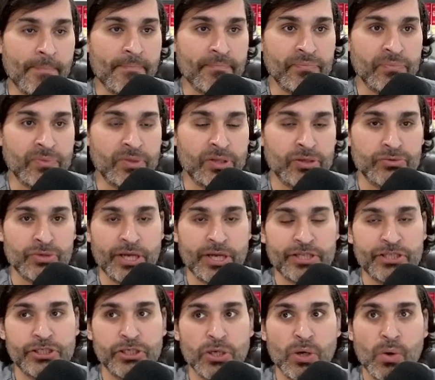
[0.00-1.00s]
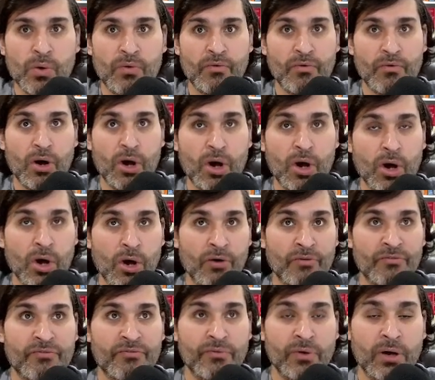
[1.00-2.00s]
the ratio
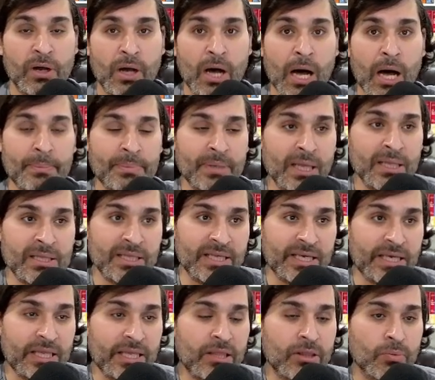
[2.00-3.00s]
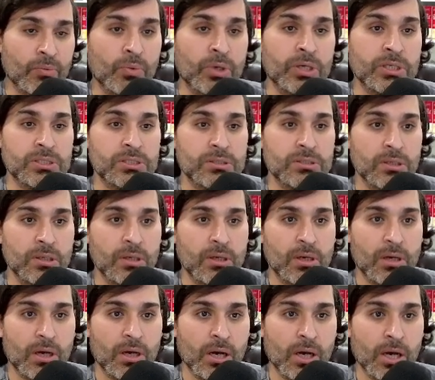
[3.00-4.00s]
of RPL and ETH was
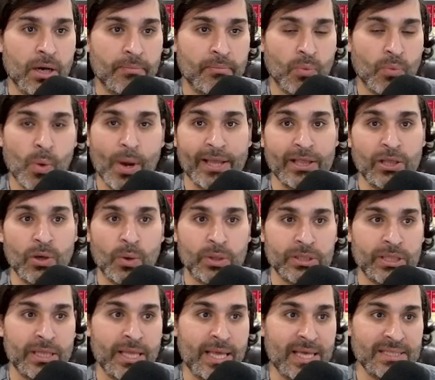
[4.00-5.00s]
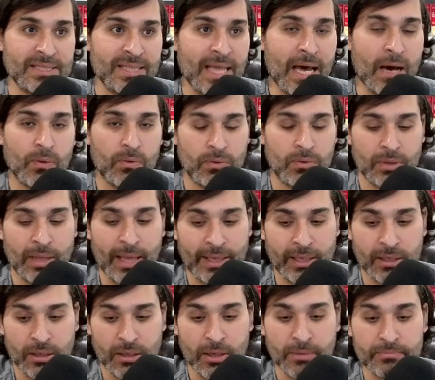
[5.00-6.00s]
way lower than it is now.
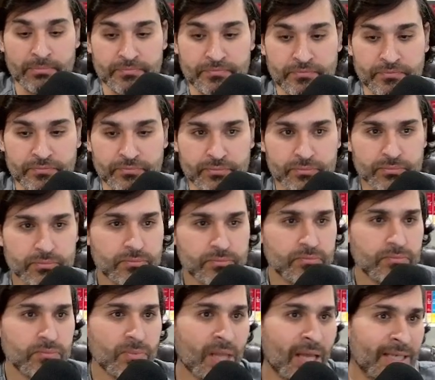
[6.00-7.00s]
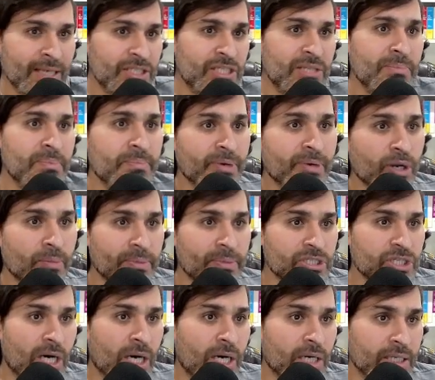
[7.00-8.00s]
Like, actually, let me bring up a
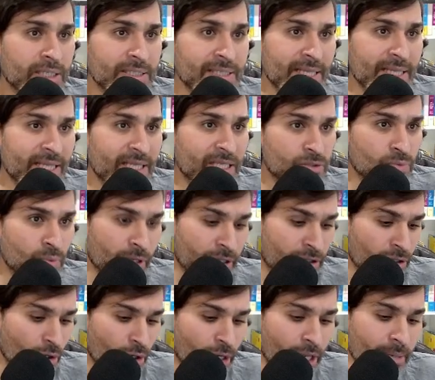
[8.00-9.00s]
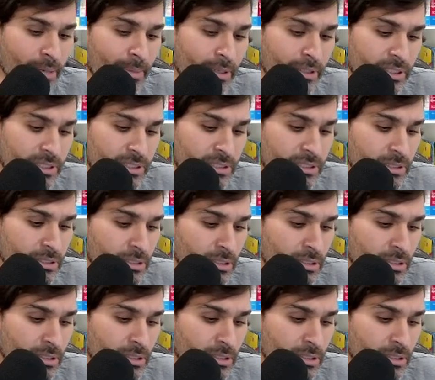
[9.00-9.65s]
chart because I think it's worth talking about this.